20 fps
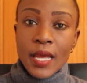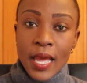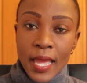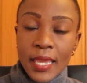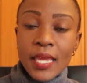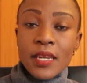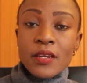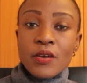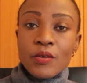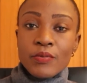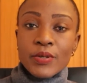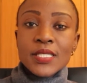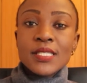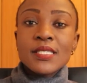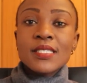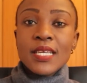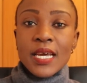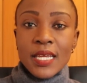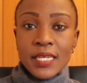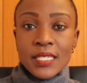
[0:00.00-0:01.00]
i can go with
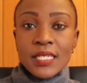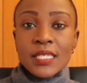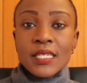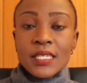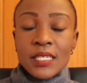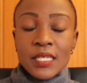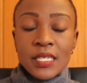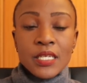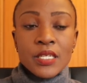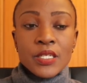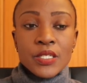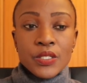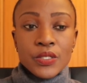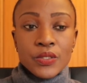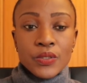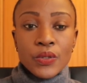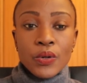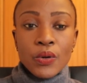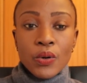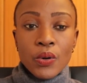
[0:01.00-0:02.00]
study
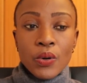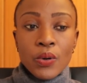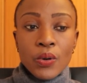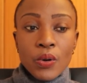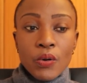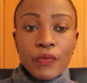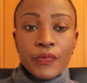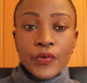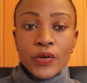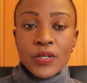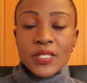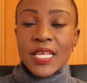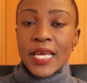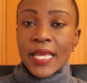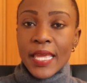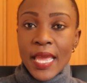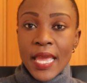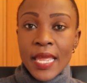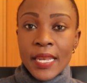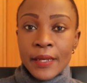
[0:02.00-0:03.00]
so of course
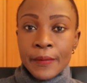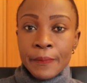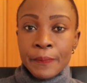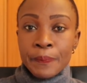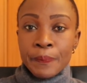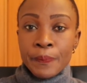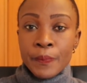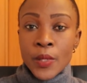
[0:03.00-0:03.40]
again